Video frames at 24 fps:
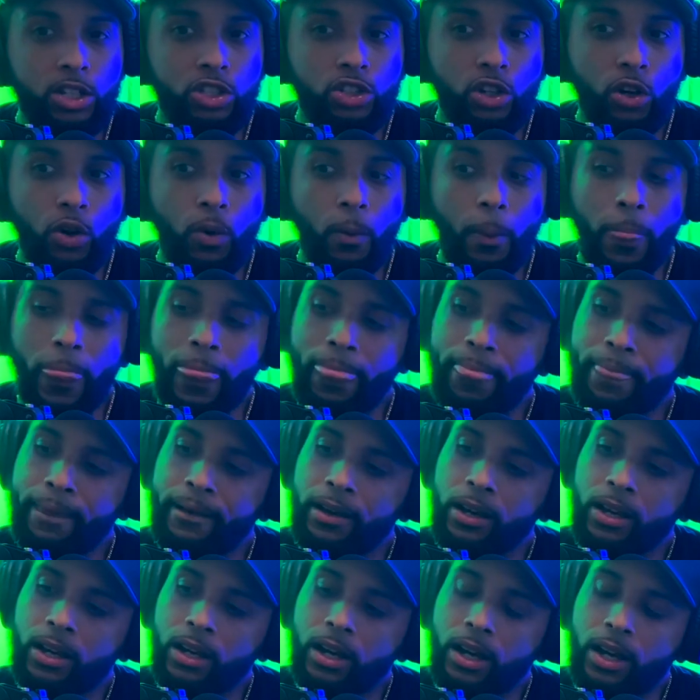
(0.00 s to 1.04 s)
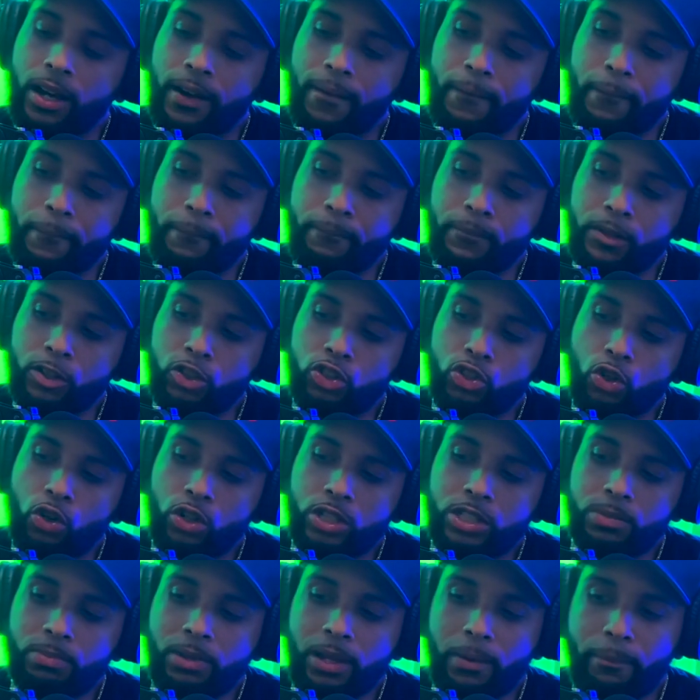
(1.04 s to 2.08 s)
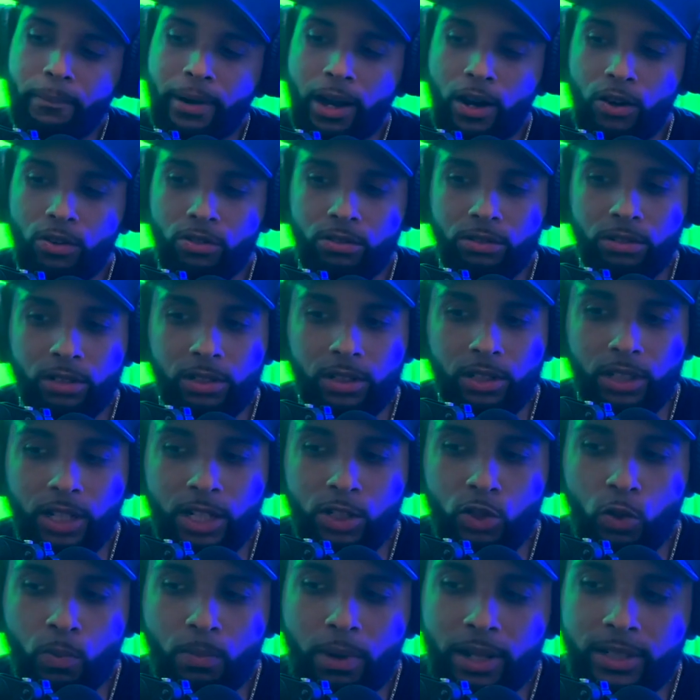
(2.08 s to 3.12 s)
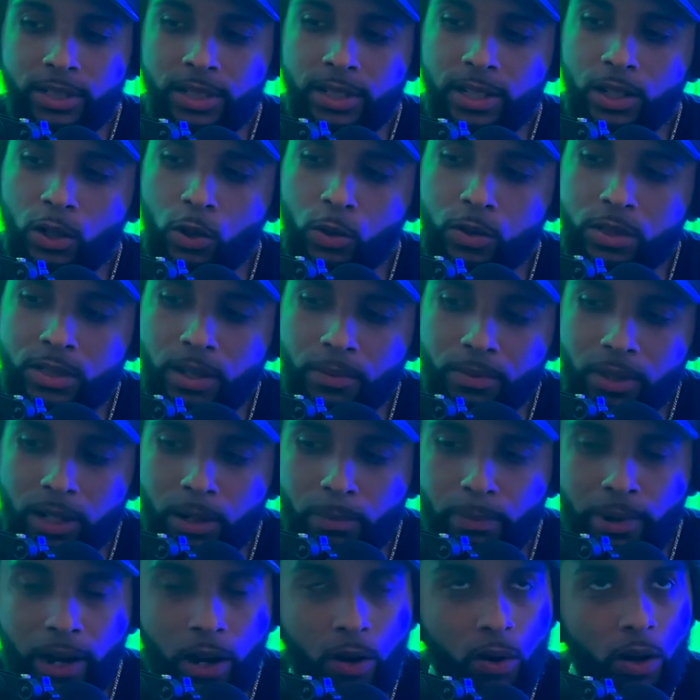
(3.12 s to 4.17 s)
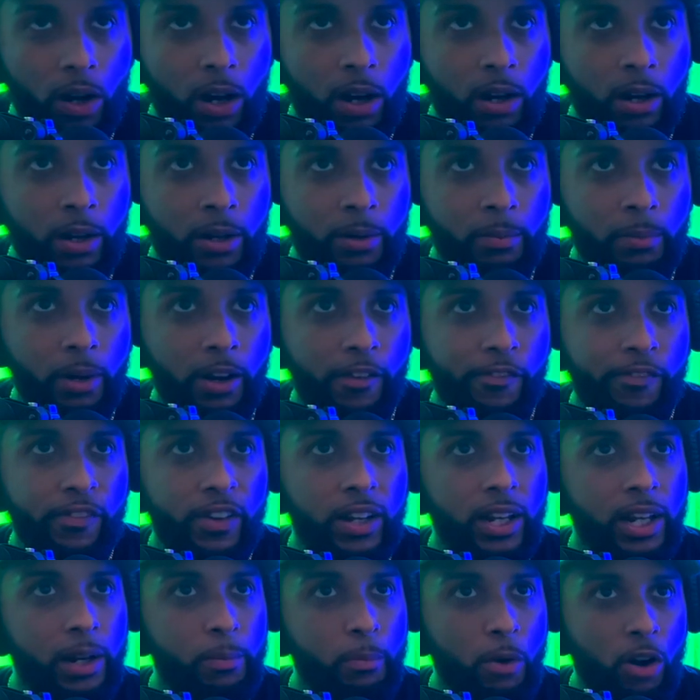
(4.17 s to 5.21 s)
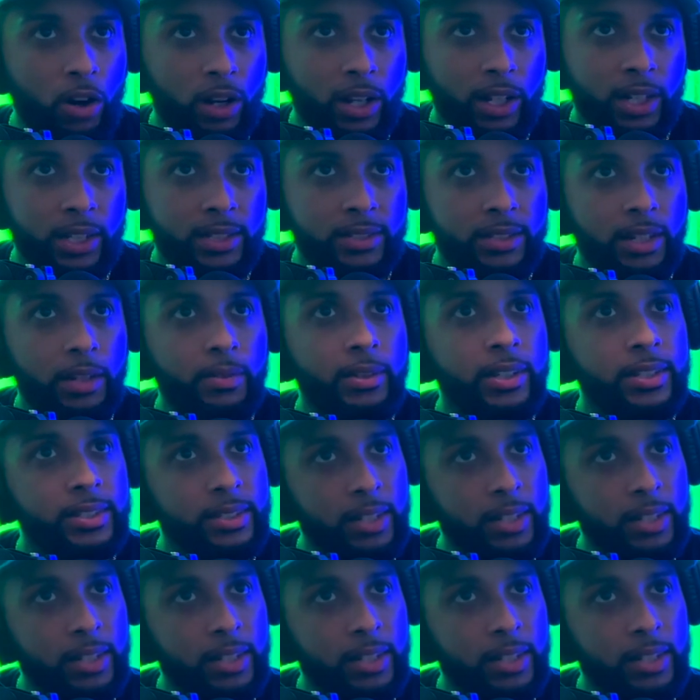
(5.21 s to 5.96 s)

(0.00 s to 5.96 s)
So talk to me about, because you mentioned a little something about affiliate marketing. This is